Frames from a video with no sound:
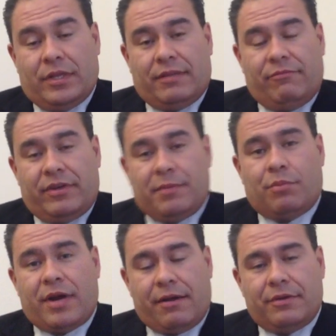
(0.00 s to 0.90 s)
Well, I'm very
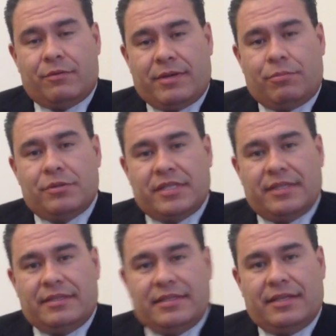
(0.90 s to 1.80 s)
proud to
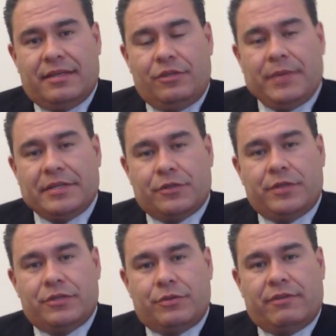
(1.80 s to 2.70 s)
represent New
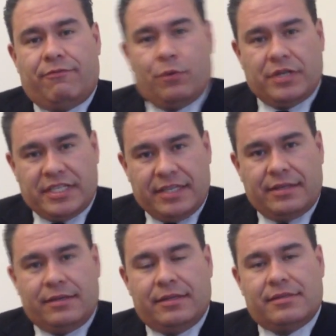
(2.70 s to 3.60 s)
Mexico District
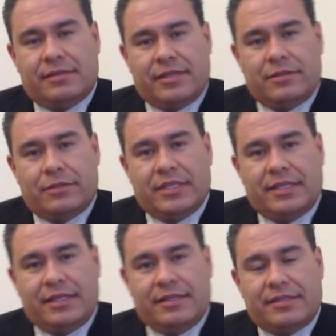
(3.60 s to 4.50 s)
14. It's
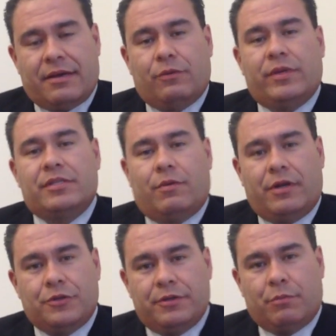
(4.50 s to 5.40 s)
essentially the southwest
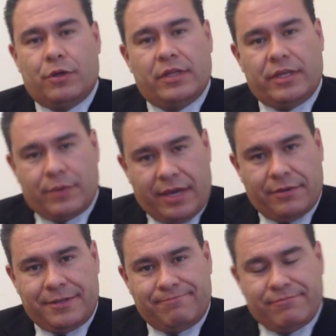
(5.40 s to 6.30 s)
quadrant of Bernalillo
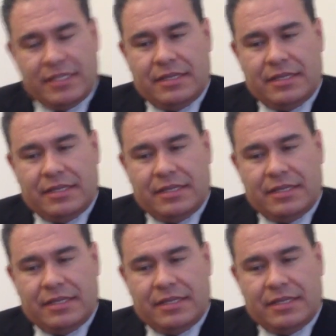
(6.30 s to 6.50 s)
County.